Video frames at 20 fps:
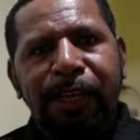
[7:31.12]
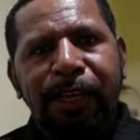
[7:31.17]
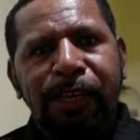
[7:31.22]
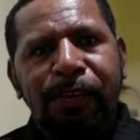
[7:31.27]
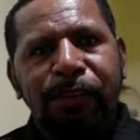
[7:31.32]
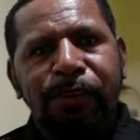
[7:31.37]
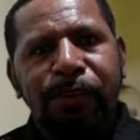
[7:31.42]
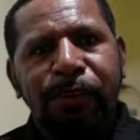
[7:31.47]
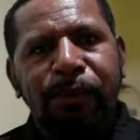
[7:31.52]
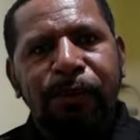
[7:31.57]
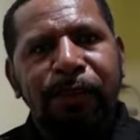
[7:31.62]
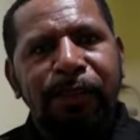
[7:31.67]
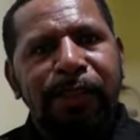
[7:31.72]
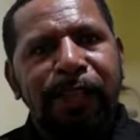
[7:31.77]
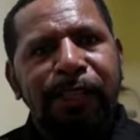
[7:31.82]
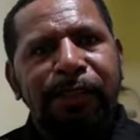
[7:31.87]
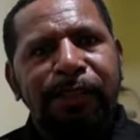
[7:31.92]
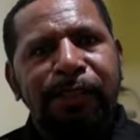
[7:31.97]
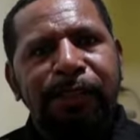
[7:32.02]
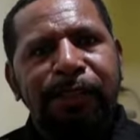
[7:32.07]
So
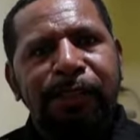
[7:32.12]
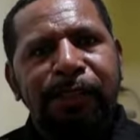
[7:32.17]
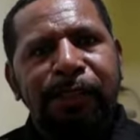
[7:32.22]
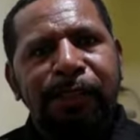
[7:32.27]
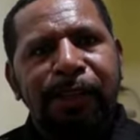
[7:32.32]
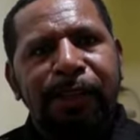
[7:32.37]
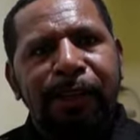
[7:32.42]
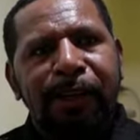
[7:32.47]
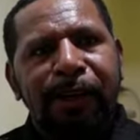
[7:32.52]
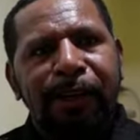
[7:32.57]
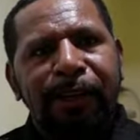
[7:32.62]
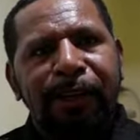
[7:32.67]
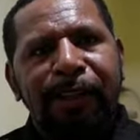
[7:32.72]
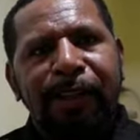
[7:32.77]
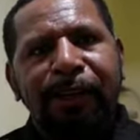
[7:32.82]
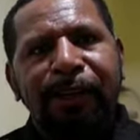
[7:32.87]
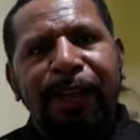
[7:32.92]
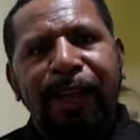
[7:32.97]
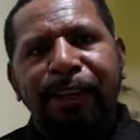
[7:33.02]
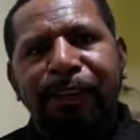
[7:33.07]
that's
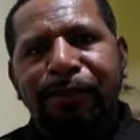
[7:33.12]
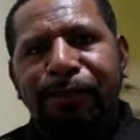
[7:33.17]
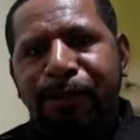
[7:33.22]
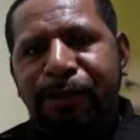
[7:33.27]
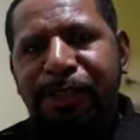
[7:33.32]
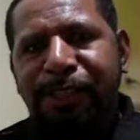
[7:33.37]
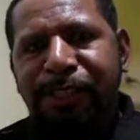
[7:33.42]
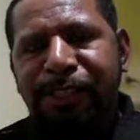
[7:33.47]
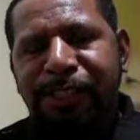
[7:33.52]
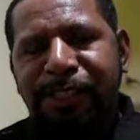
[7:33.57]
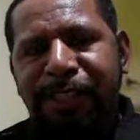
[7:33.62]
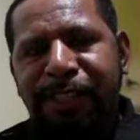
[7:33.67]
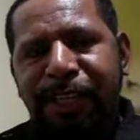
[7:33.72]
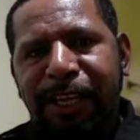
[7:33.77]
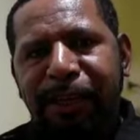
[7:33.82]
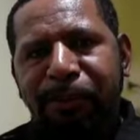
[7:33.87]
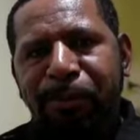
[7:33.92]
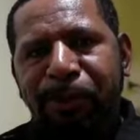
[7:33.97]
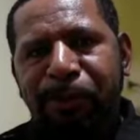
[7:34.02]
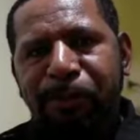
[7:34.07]
that kind of honesty
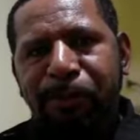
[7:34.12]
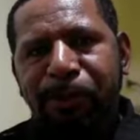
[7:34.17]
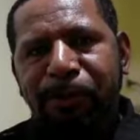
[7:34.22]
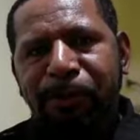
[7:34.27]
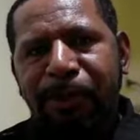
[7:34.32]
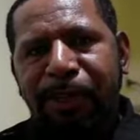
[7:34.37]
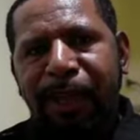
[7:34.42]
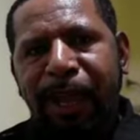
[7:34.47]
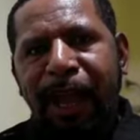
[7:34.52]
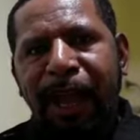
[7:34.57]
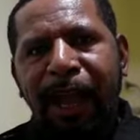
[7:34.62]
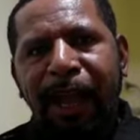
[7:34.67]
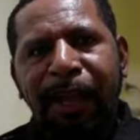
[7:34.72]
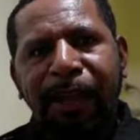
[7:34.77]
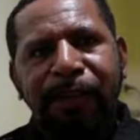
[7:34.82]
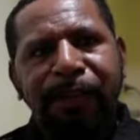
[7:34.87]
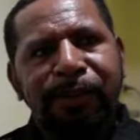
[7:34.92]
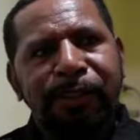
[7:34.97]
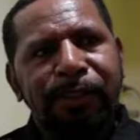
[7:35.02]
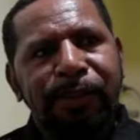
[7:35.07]
and people with high
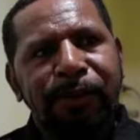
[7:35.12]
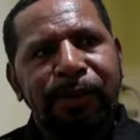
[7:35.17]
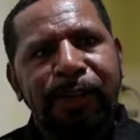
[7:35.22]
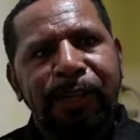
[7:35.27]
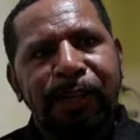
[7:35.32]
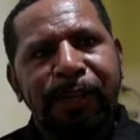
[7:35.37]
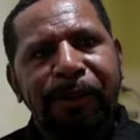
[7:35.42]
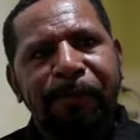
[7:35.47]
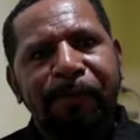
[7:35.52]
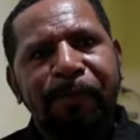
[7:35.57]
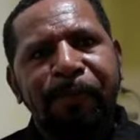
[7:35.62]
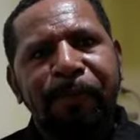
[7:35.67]
integrity.